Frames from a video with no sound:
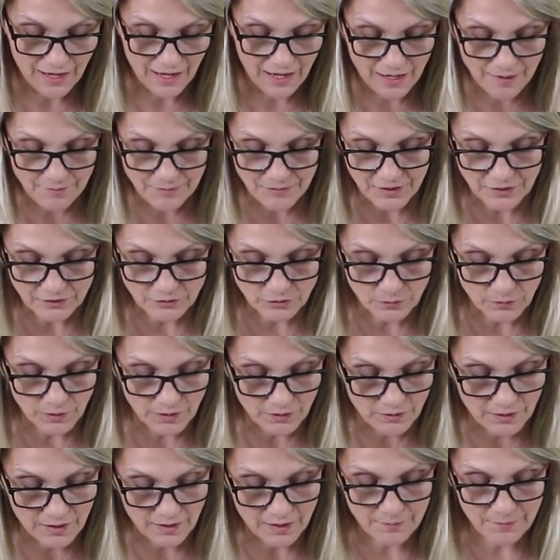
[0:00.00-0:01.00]
I'm not
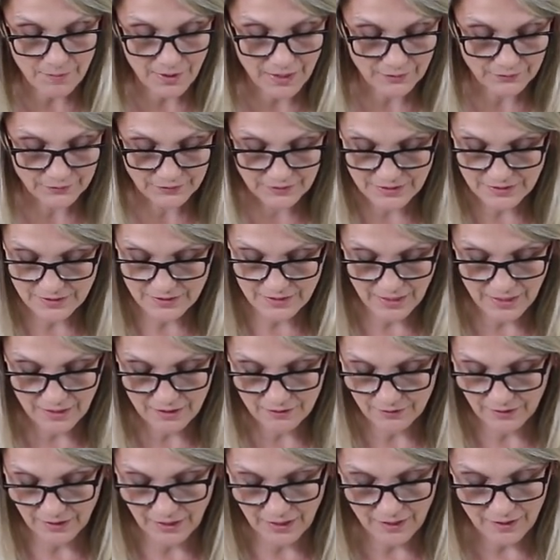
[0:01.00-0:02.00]
worried about this
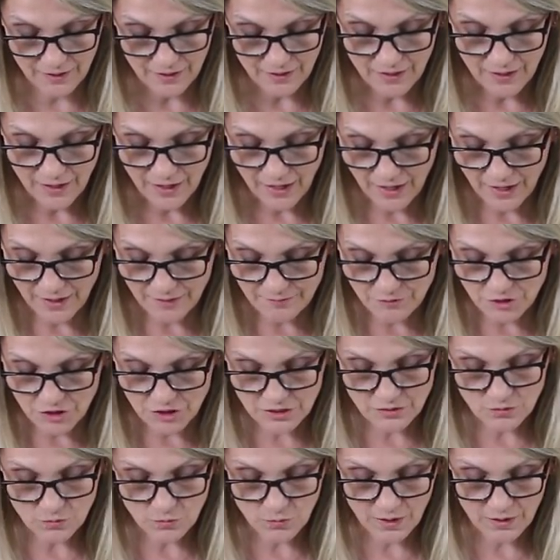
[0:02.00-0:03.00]
area I'm
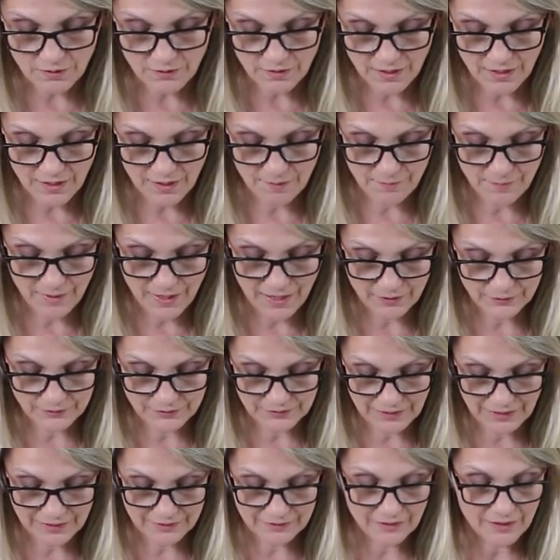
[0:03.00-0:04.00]
just worried
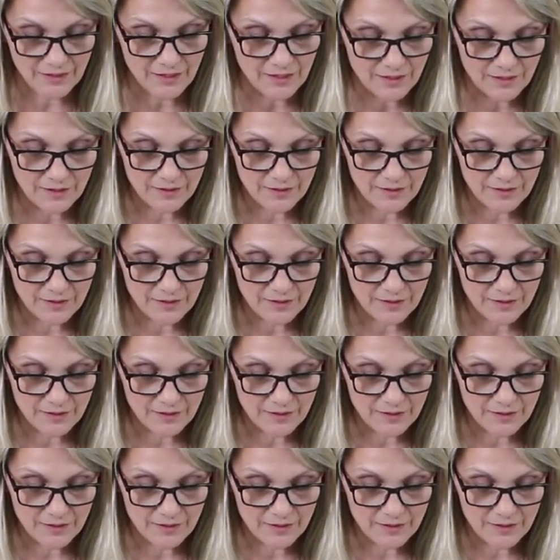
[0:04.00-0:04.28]
about that